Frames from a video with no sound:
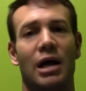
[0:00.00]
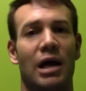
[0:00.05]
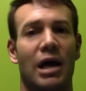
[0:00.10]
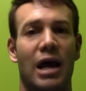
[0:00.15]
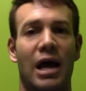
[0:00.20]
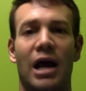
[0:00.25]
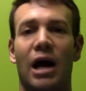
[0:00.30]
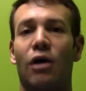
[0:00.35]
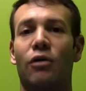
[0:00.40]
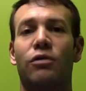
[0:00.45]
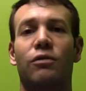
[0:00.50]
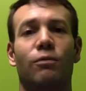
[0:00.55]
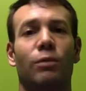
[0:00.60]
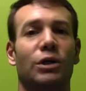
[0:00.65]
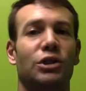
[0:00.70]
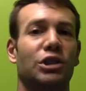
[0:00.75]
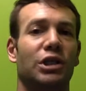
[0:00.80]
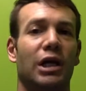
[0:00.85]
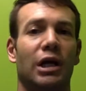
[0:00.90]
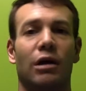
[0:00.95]
hey, I'll
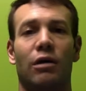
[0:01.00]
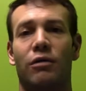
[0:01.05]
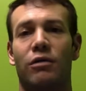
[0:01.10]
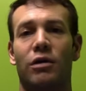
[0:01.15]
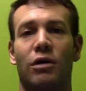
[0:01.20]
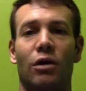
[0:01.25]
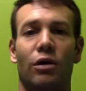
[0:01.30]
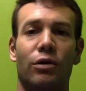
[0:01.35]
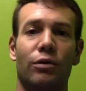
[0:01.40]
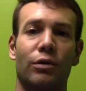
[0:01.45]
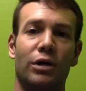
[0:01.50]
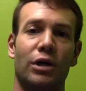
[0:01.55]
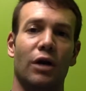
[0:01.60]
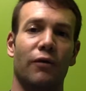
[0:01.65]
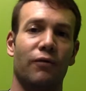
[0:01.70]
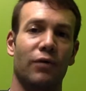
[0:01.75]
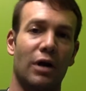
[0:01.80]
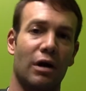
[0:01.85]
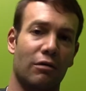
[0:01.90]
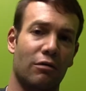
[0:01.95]
switch gears and go to a
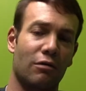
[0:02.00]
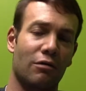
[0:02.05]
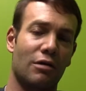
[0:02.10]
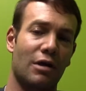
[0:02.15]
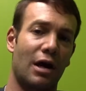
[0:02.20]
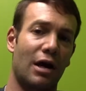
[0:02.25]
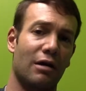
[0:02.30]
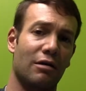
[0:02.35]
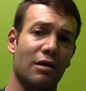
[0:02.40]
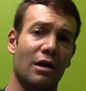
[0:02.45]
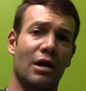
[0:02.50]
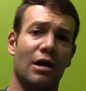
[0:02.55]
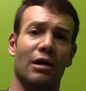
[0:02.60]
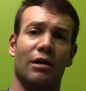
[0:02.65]
different exercise.